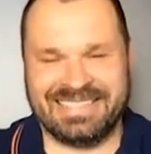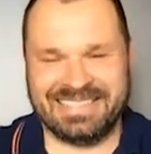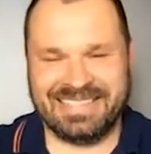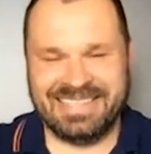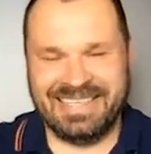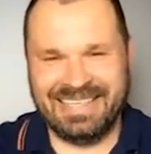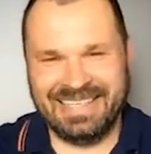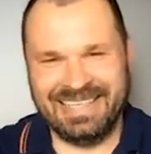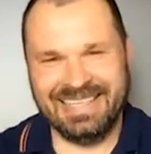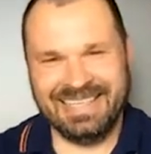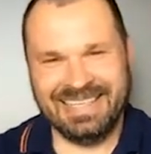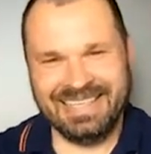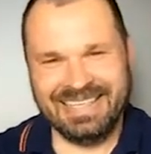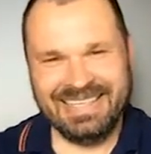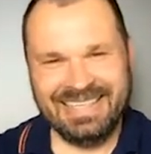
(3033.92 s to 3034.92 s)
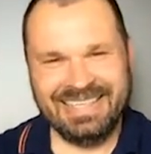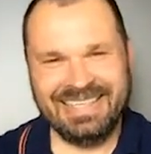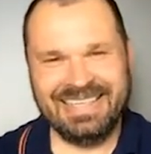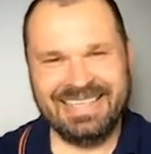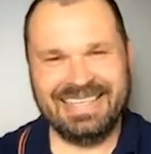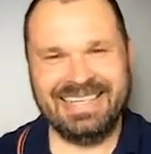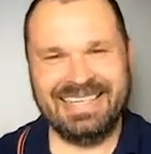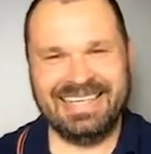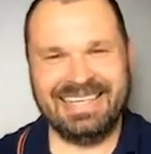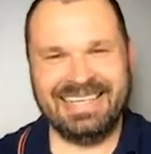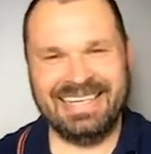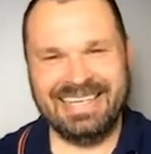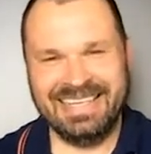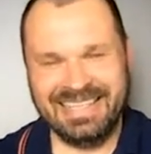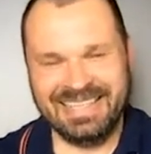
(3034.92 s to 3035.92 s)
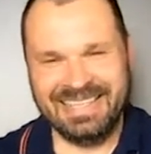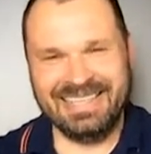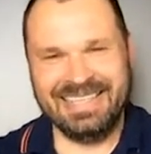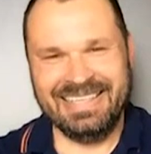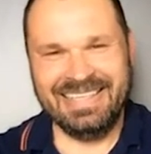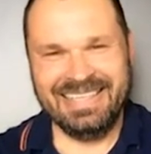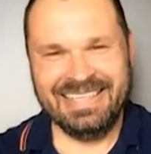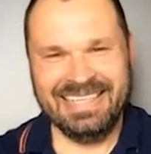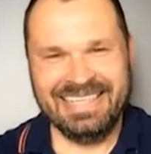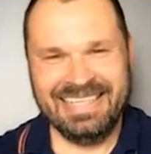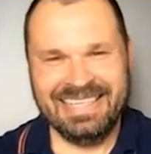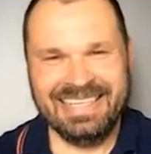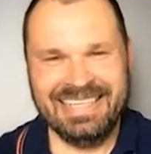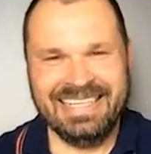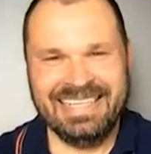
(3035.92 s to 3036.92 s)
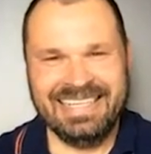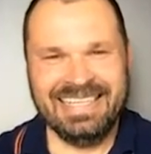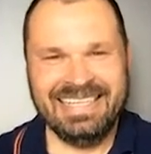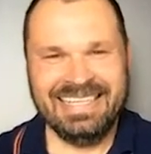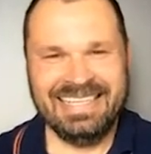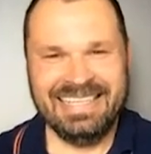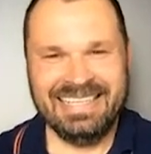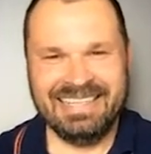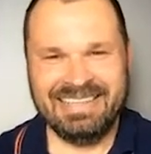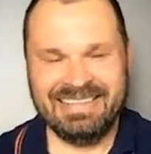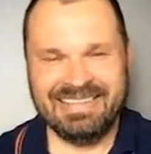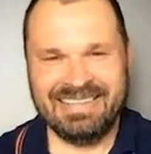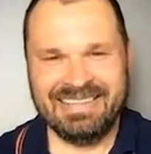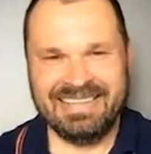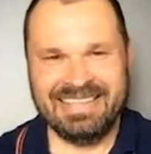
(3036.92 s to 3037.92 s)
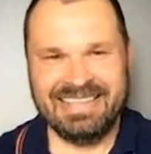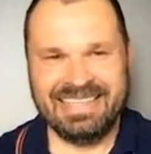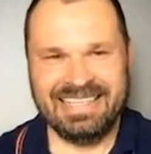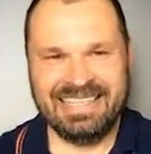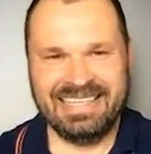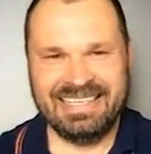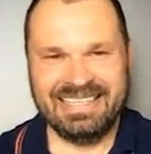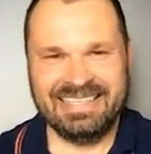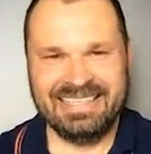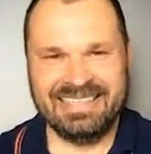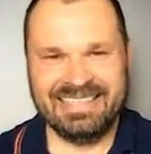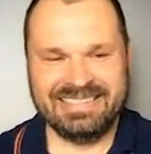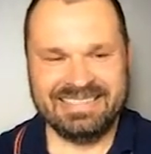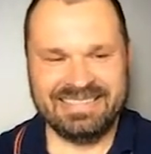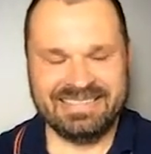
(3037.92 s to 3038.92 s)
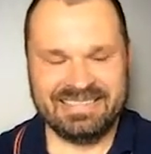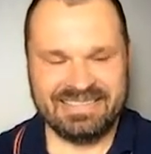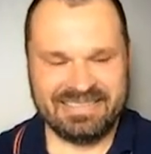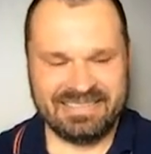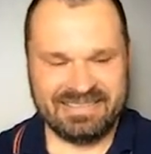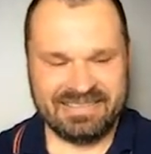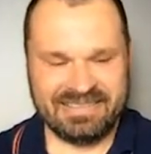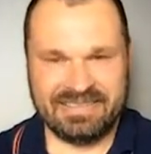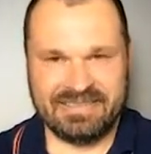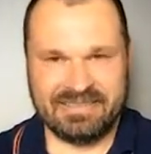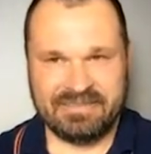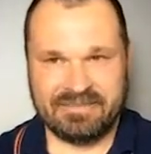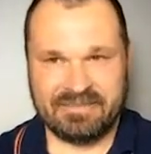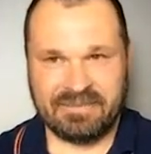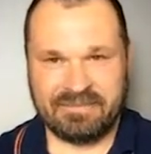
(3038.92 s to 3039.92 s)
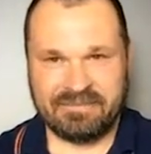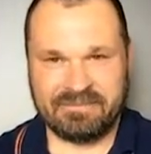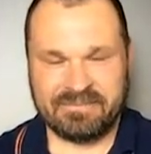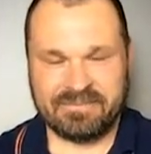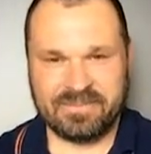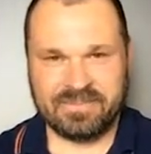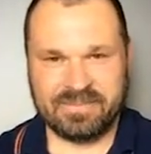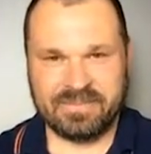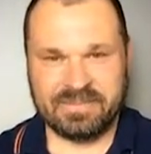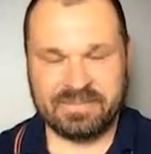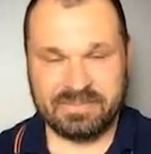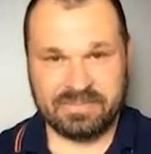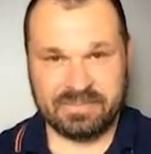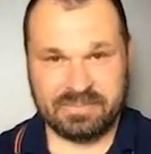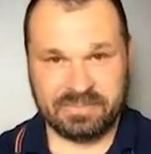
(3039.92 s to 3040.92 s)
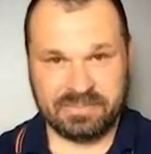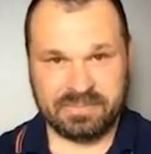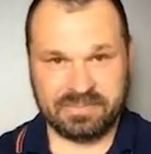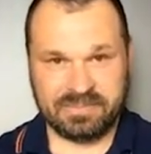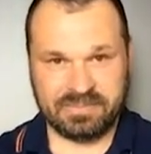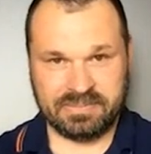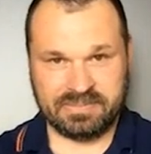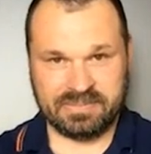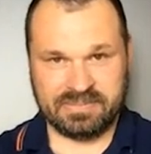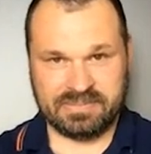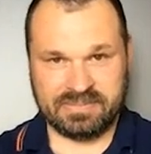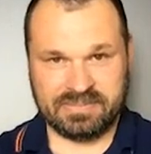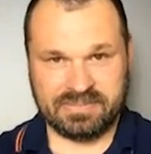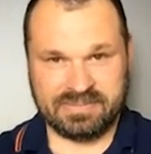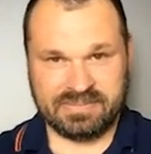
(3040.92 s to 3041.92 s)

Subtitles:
This person isn't speaking.